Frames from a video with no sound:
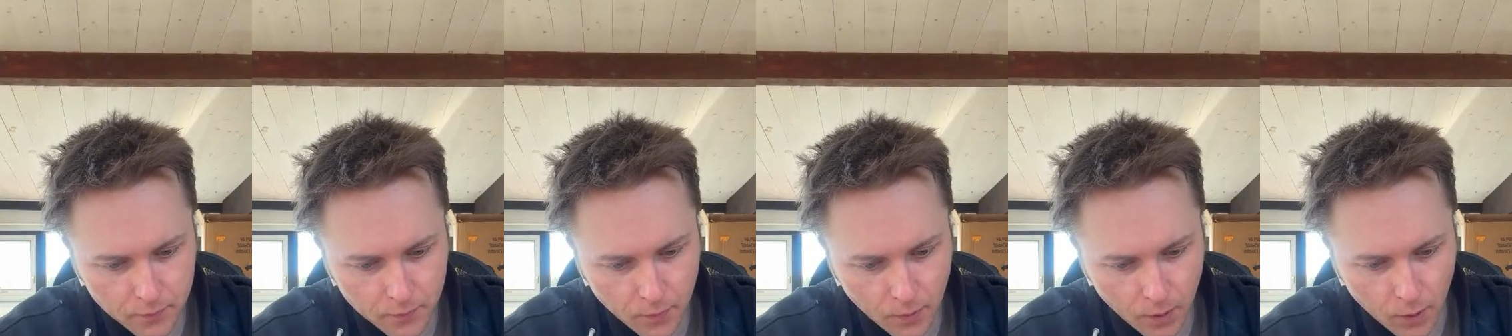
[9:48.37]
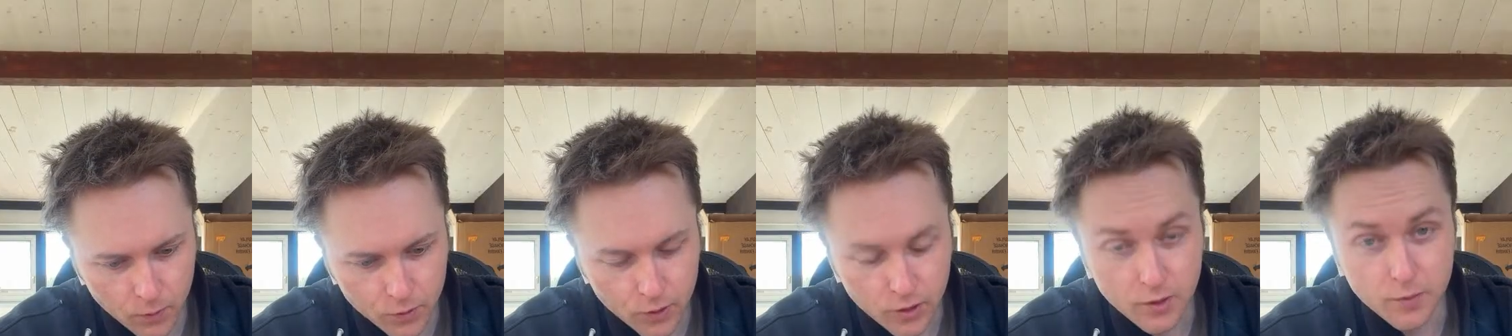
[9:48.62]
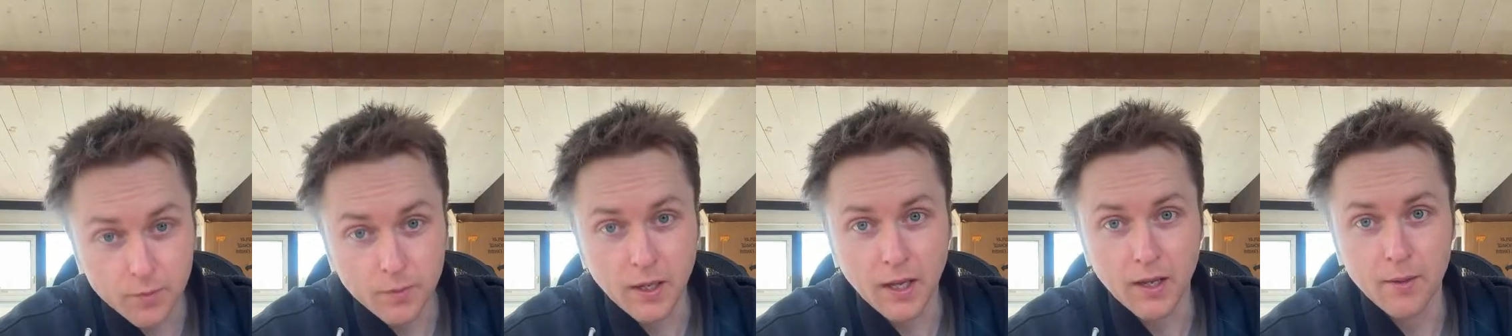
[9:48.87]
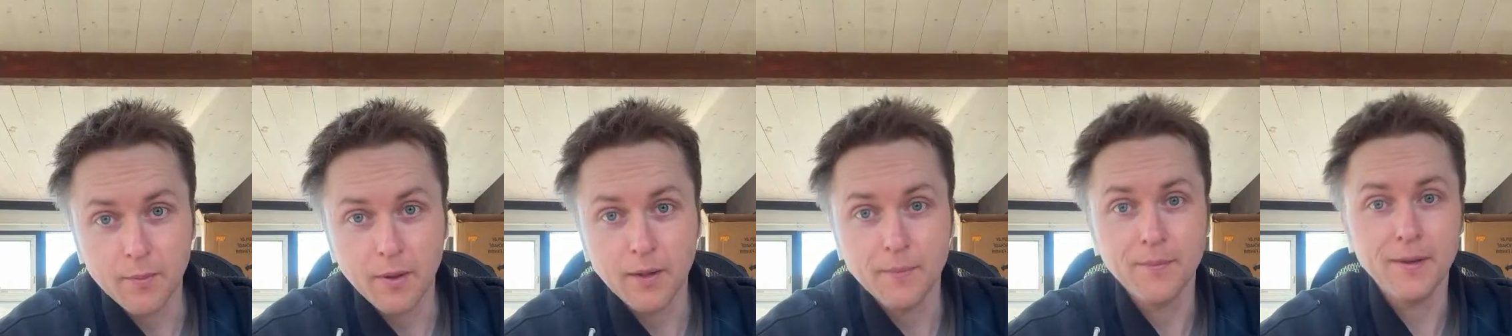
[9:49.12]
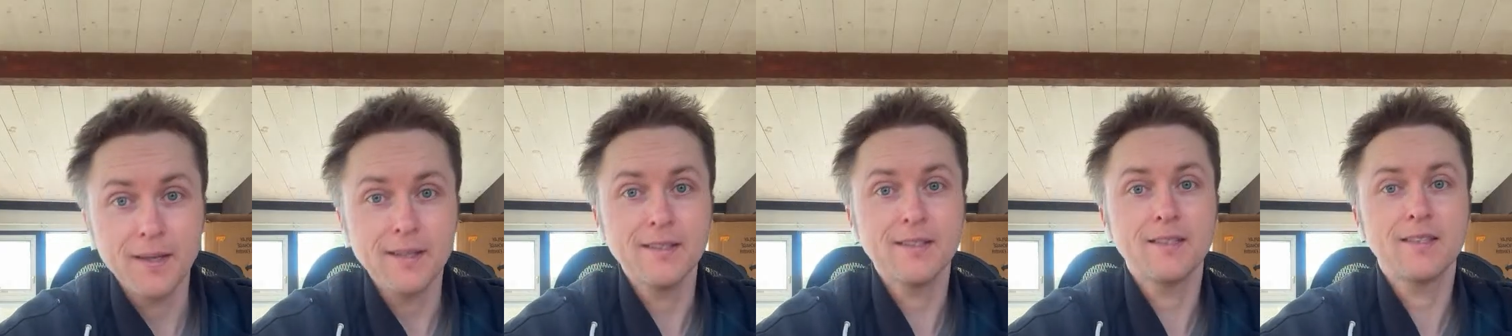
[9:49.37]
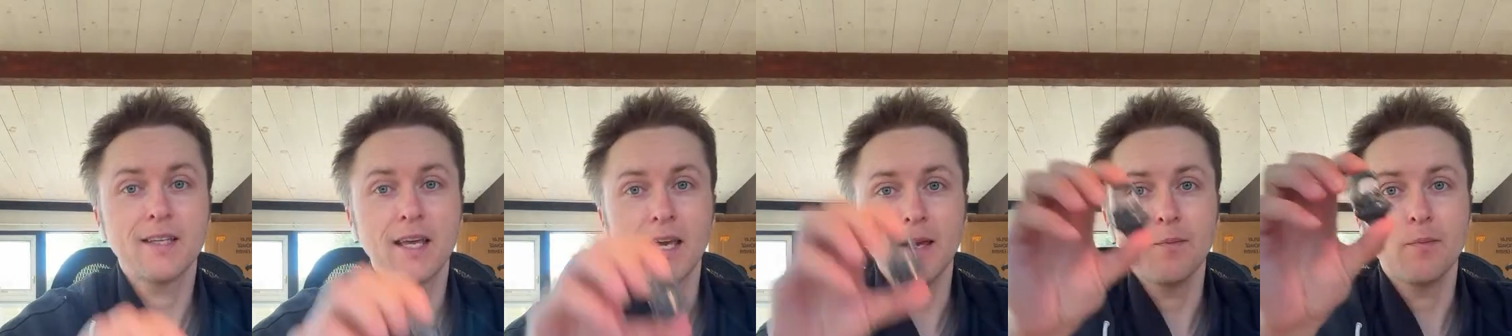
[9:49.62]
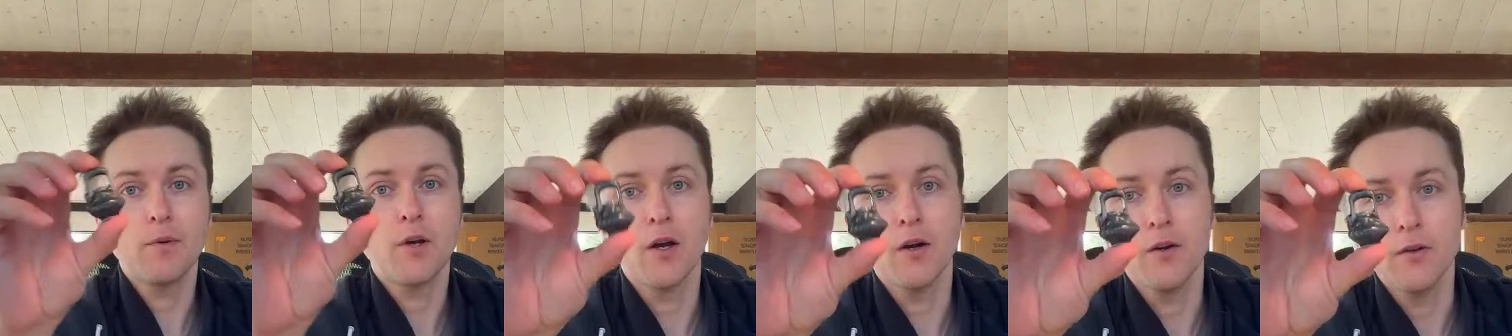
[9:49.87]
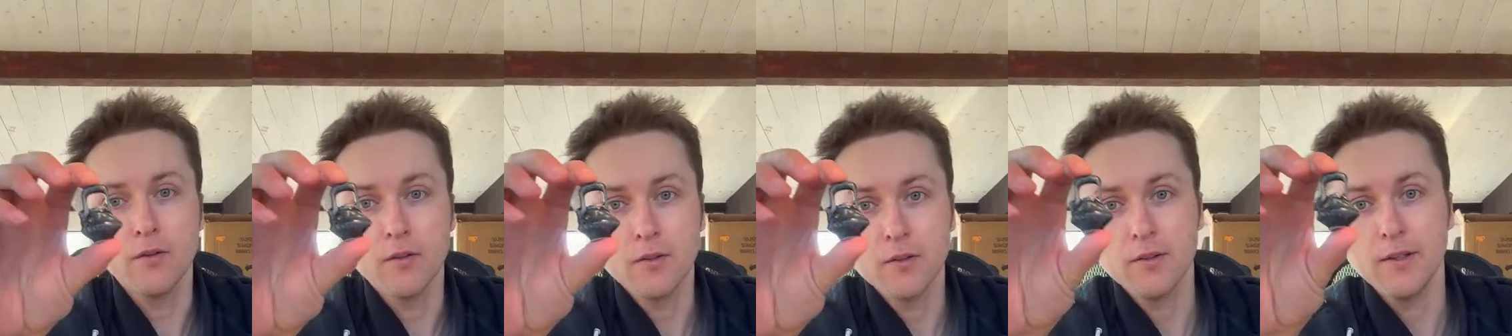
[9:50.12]
which is kind of my
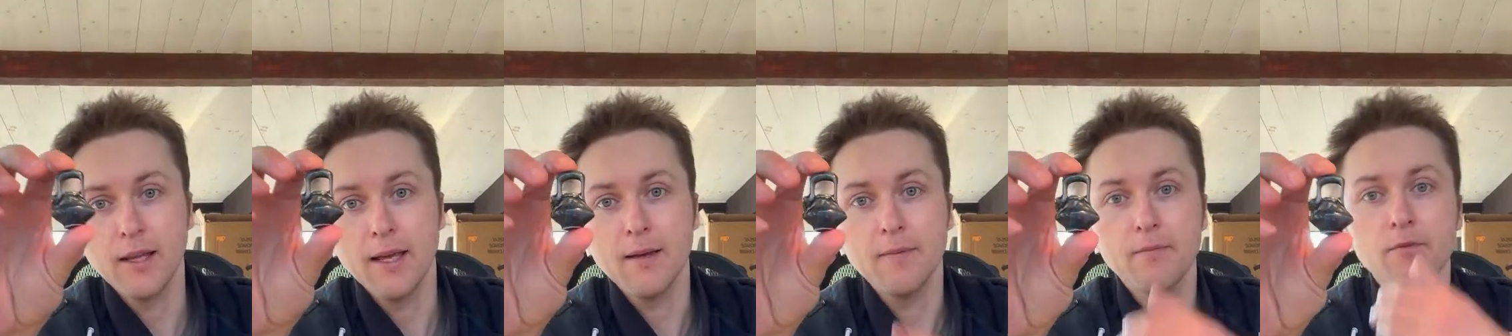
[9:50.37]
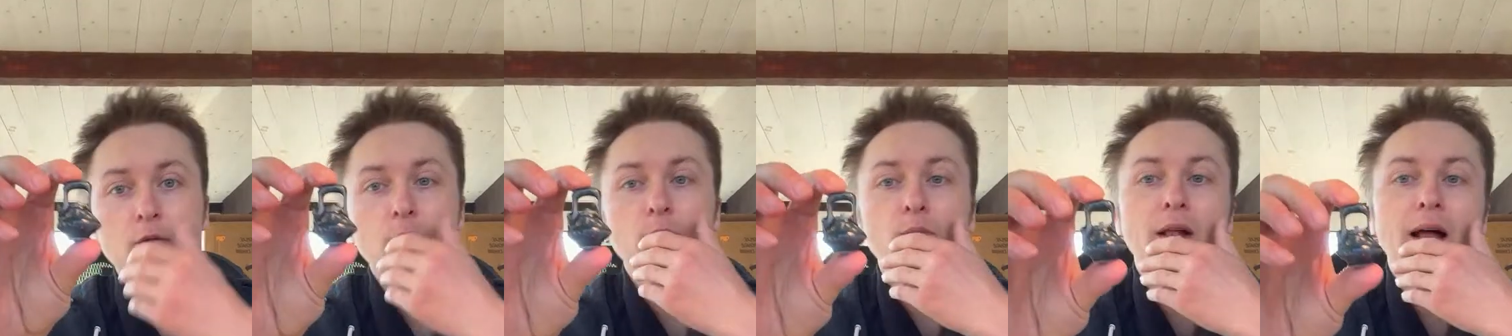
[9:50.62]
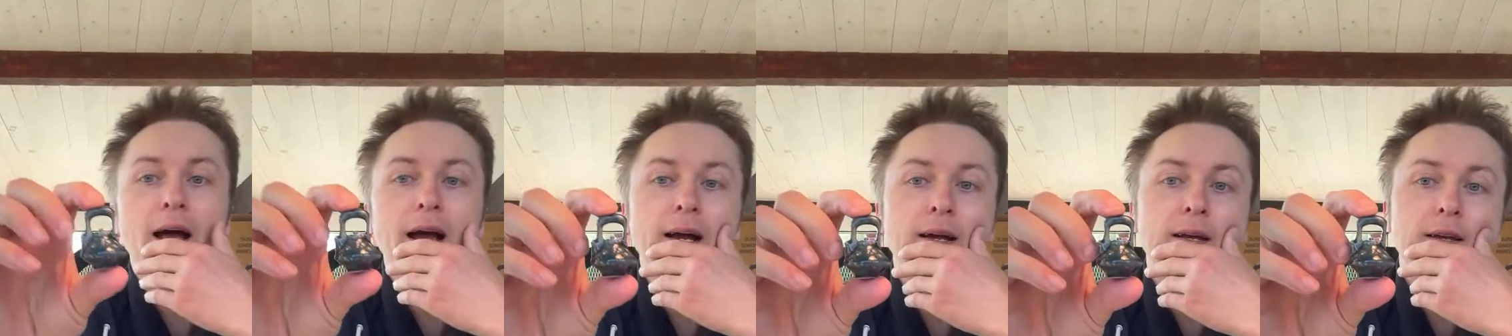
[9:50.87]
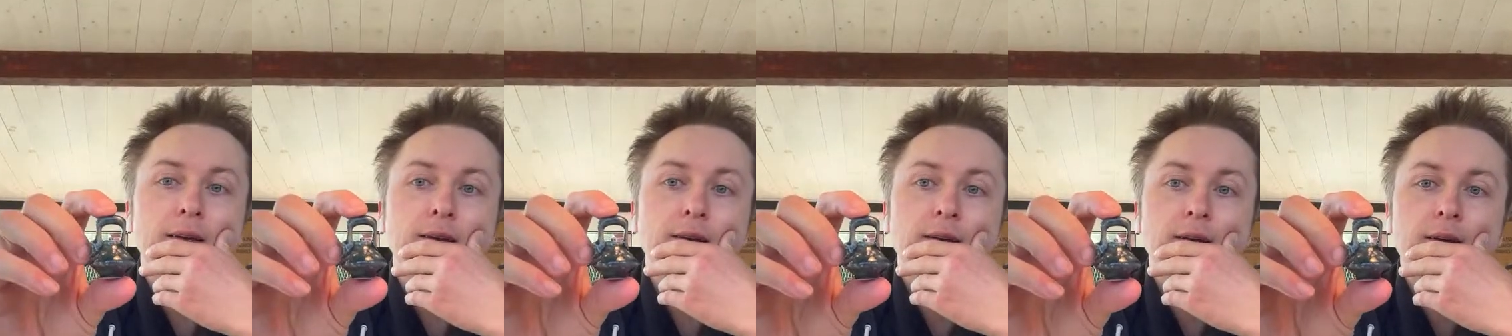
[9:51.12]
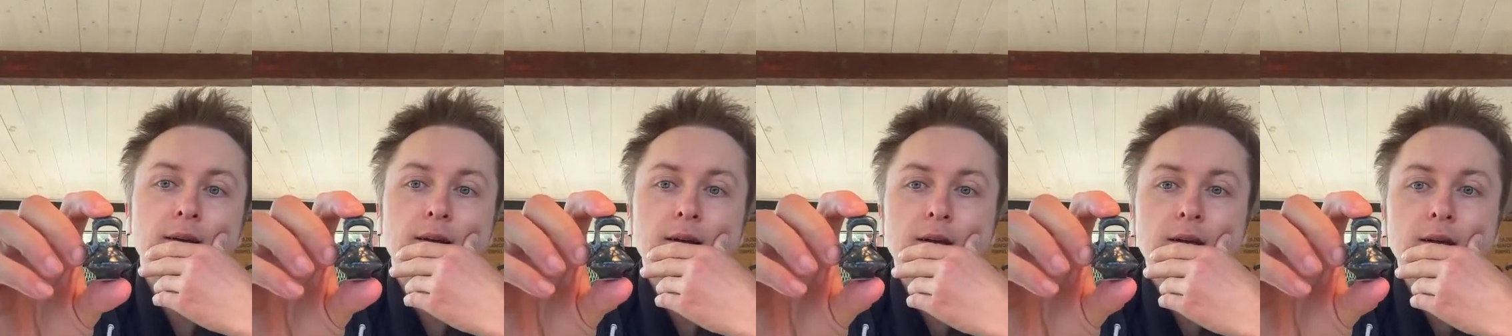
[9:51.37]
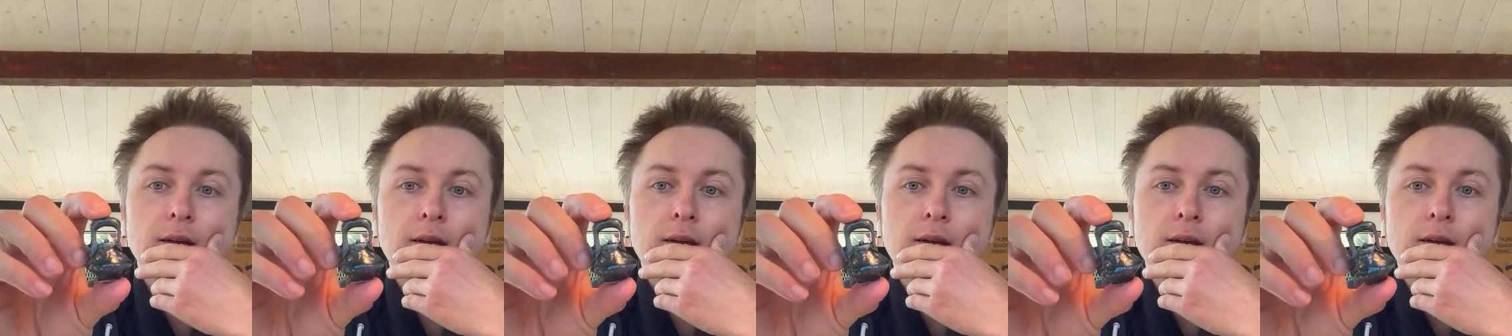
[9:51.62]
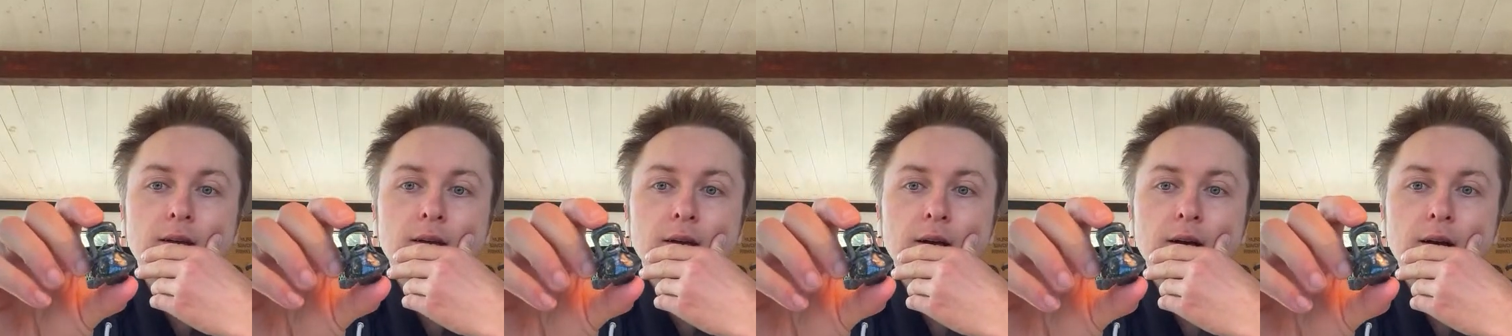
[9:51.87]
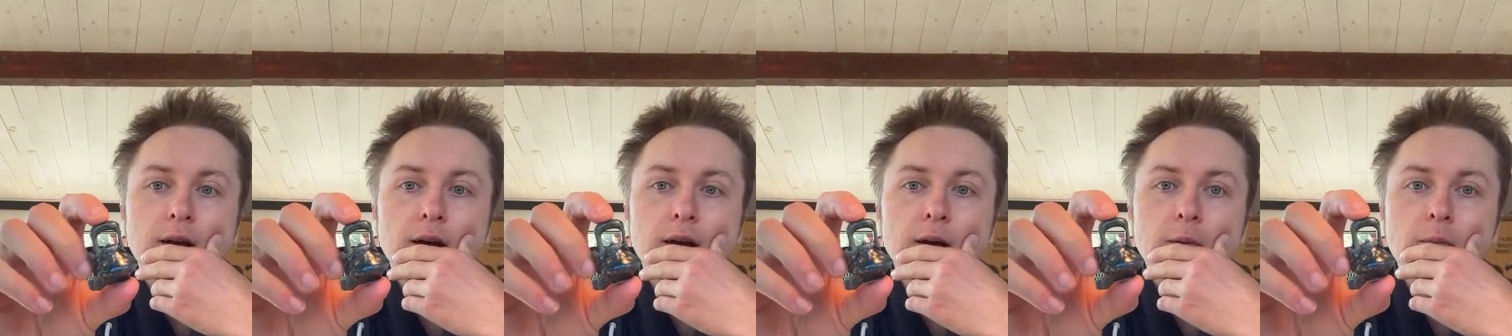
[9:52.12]
scapegoat name for black.
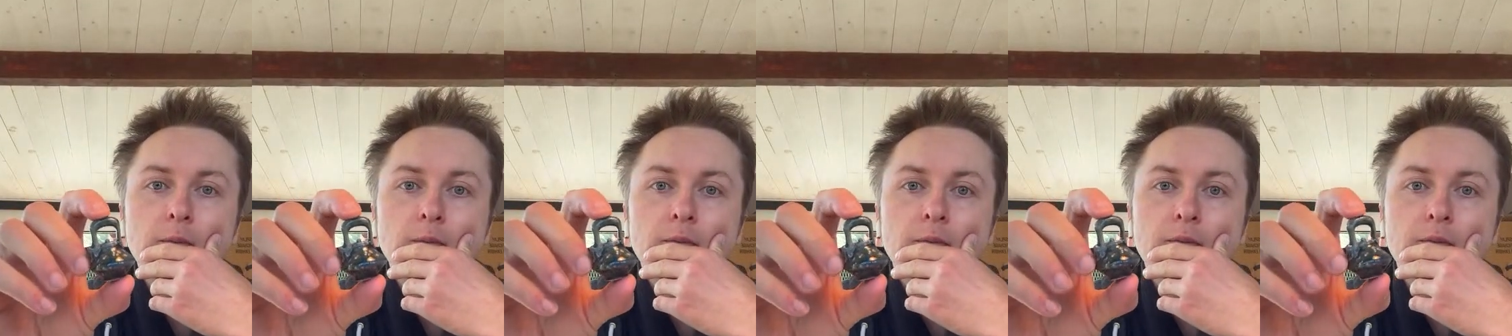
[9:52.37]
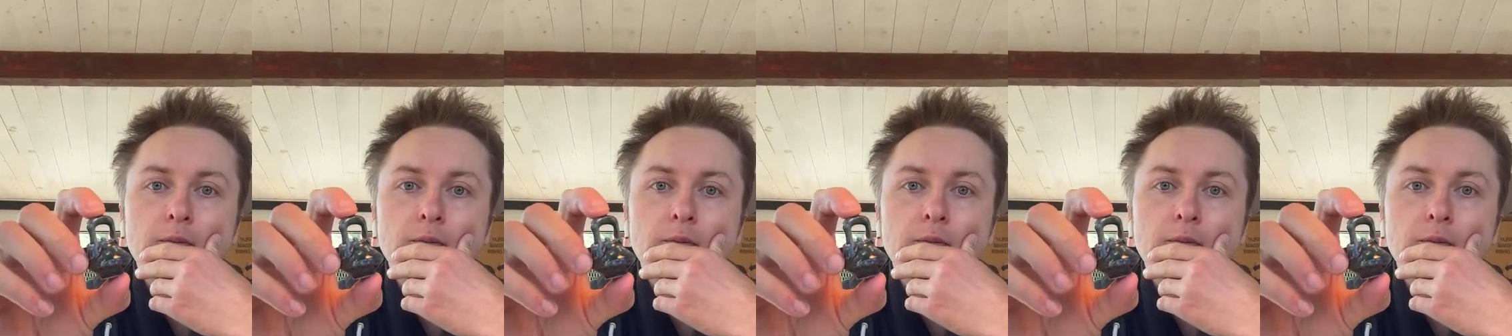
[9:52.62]
Um,